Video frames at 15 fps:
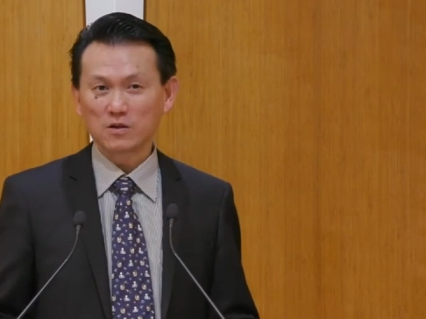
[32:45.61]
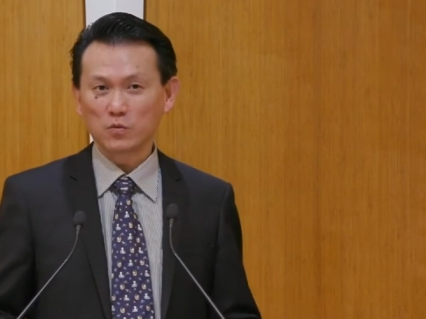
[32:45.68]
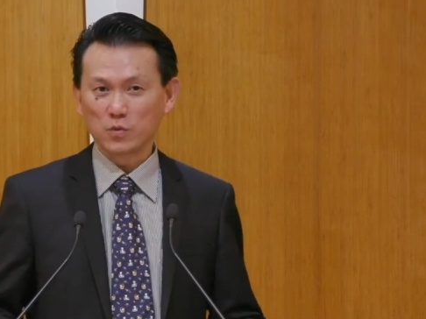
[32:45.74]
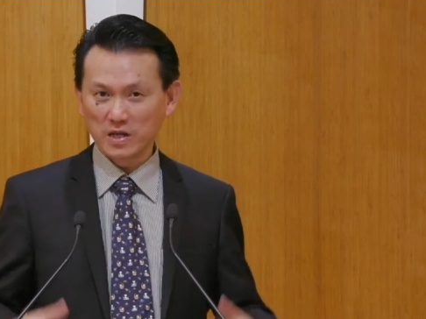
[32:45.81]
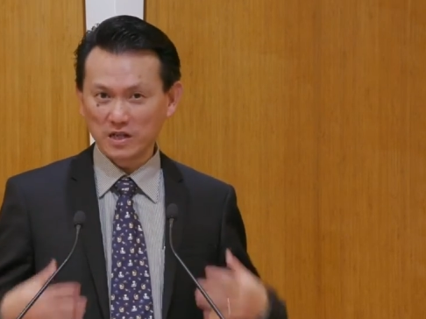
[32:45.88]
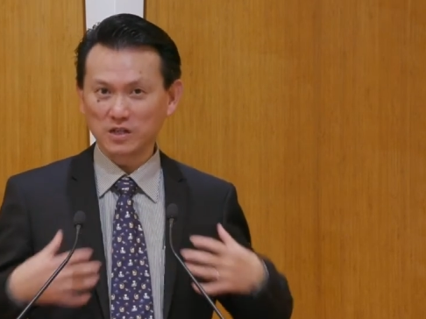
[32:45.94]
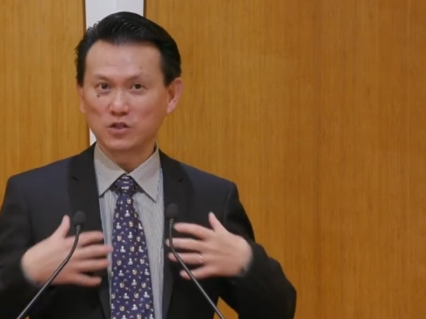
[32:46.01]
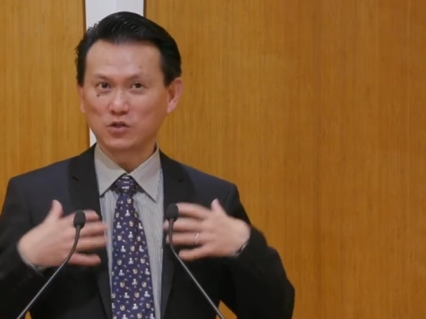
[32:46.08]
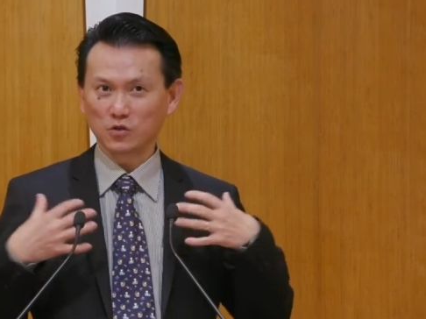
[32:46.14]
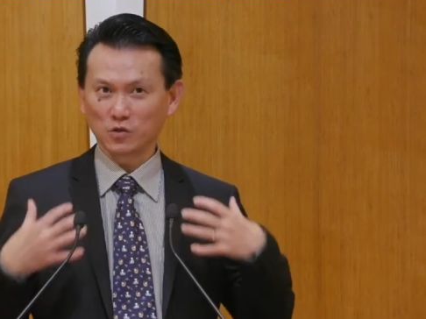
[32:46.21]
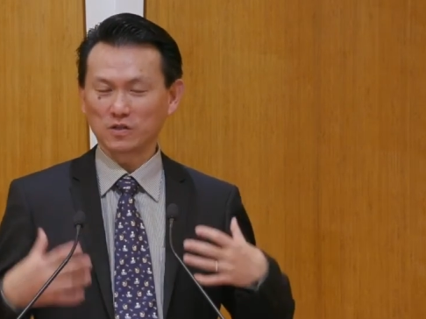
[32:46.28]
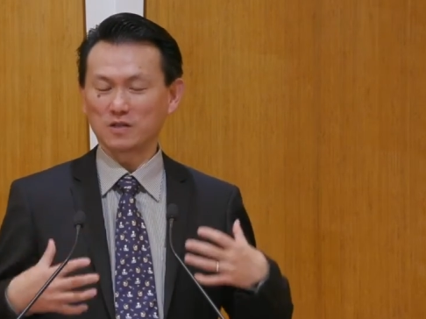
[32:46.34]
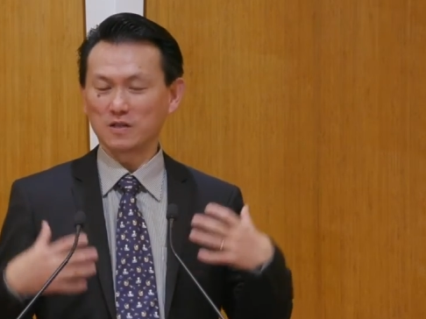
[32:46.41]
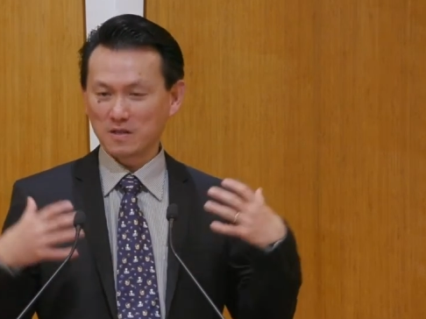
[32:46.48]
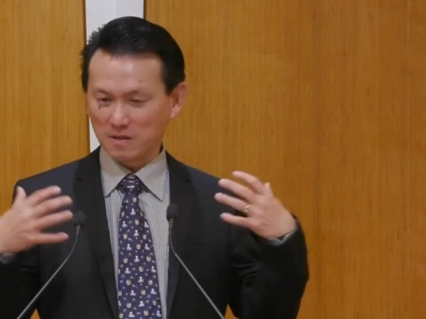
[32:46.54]
We
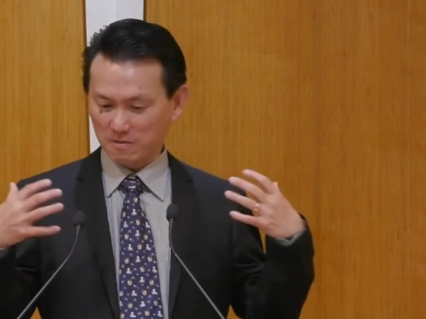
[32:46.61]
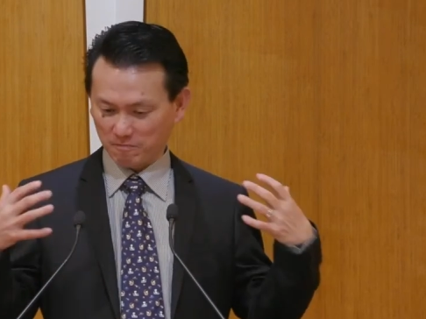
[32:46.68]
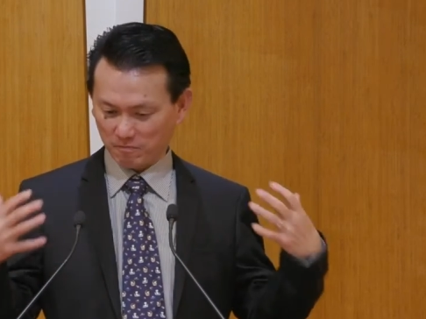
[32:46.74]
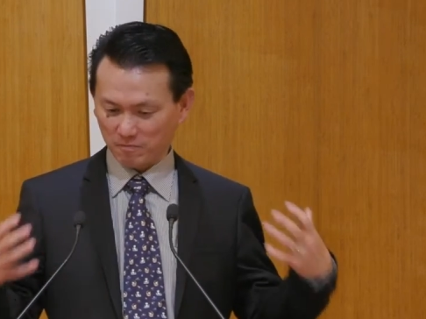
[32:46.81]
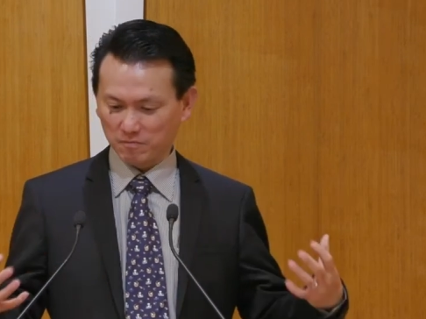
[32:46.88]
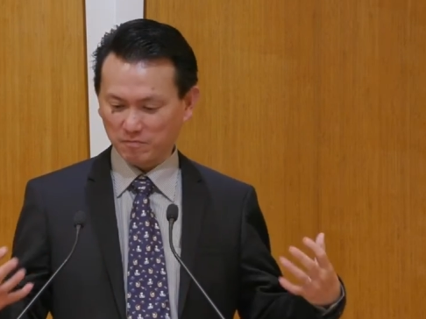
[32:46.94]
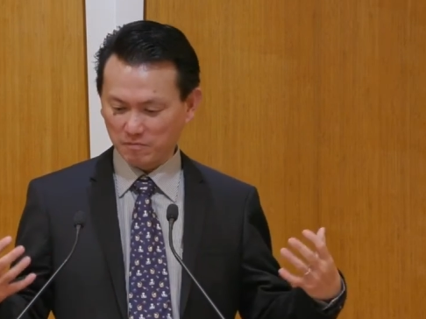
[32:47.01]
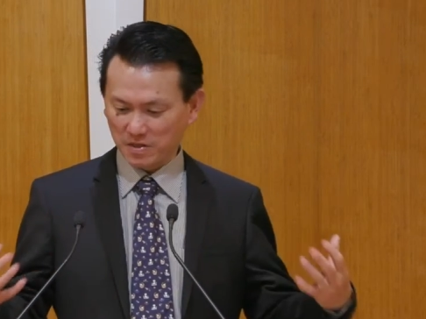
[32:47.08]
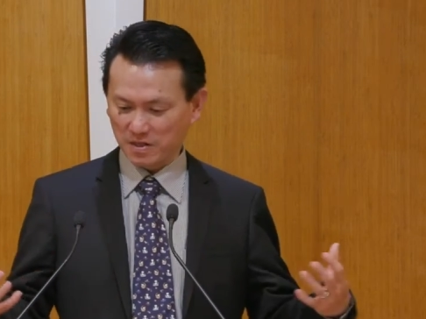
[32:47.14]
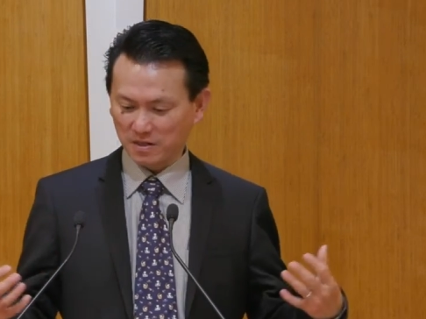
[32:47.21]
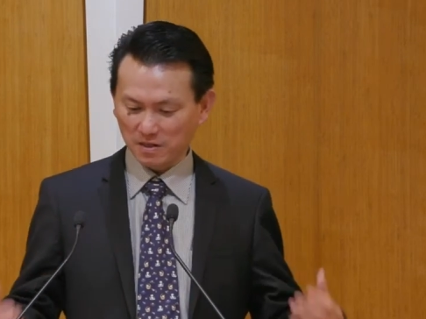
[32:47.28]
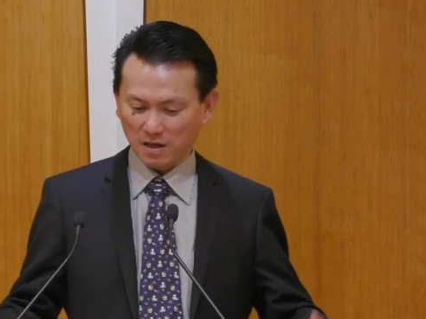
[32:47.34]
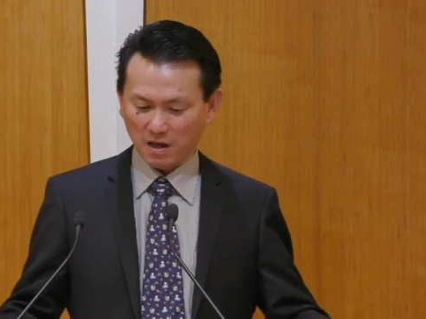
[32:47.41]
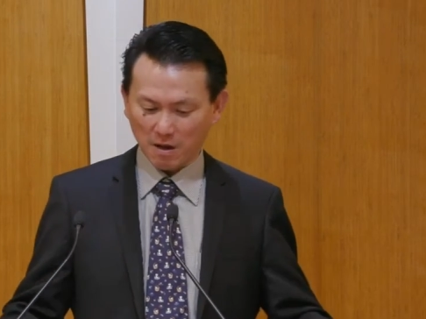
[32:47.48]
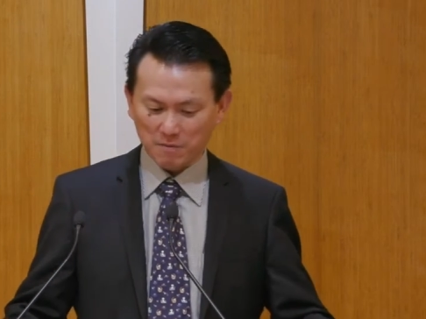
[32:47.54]
should
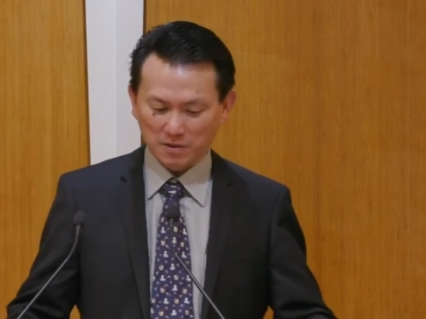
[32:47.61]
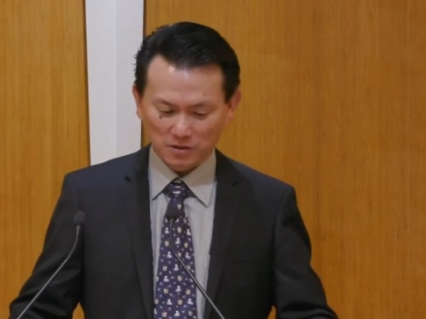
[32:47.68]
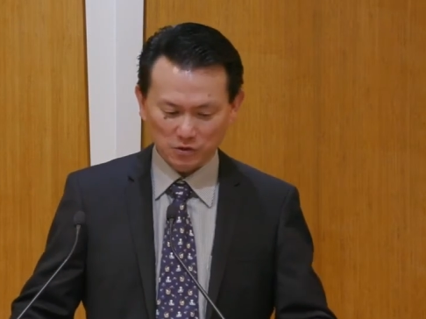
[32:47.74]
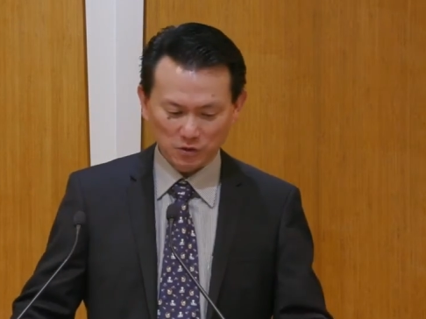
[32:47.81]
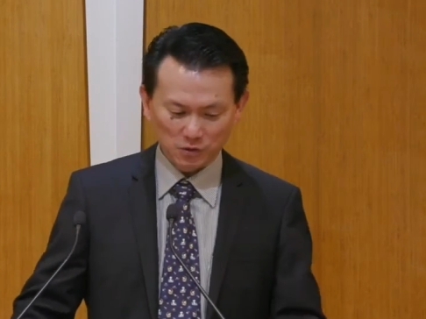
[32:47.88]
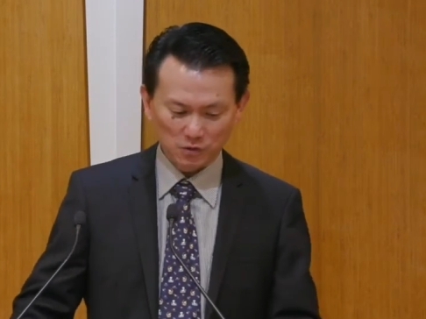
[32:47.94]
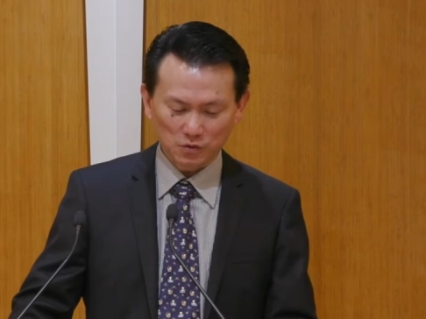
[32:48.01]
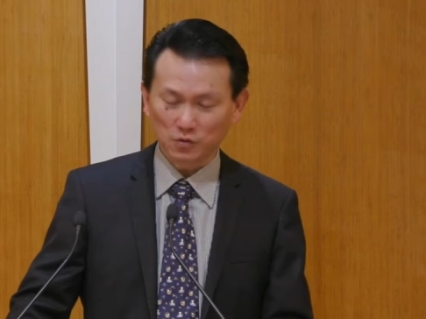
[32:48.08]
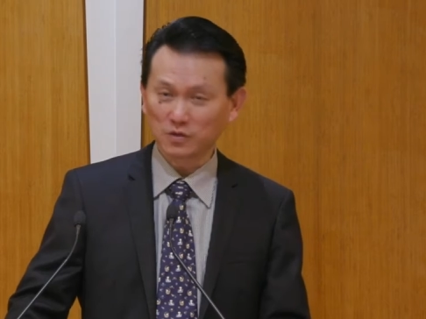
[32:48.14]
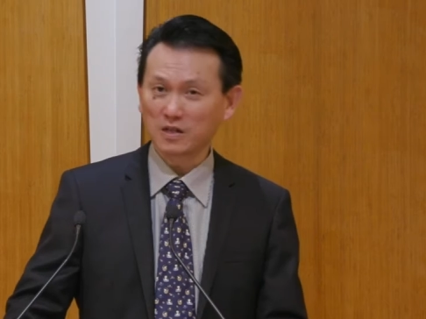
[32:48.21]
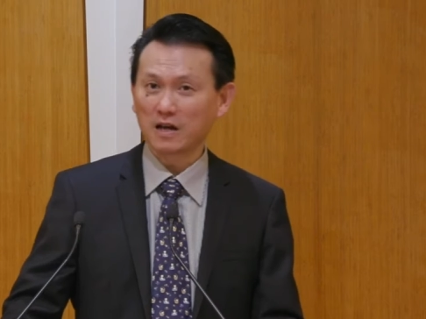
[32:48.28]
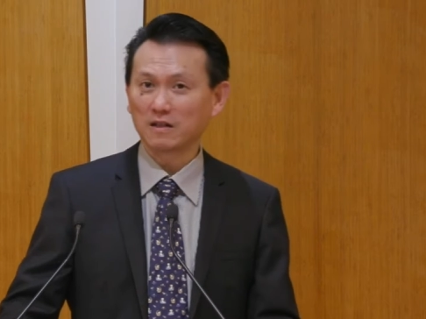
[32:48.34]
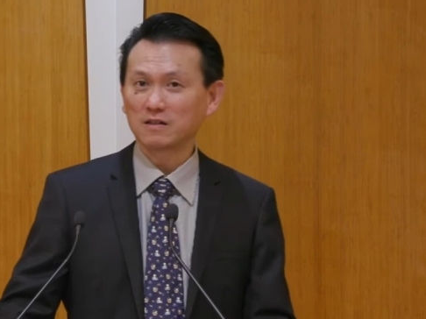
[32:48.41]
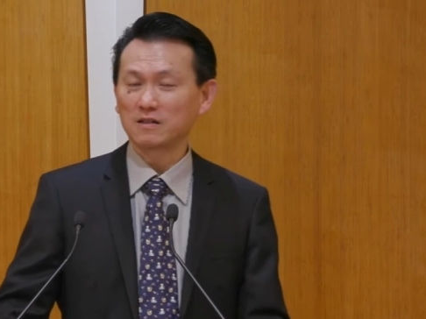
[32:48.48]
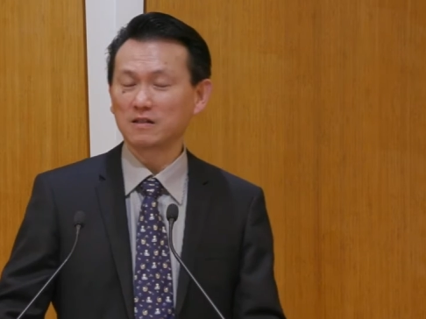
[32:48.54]
be able to
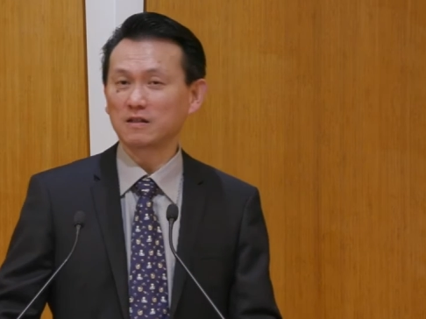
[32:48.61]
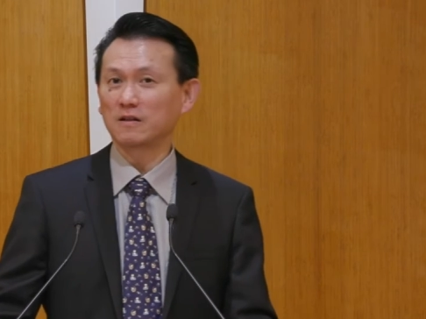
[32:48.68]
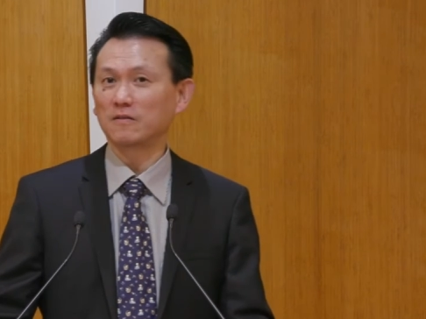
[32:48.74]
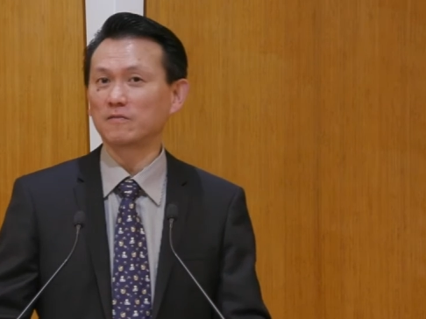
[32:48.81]
get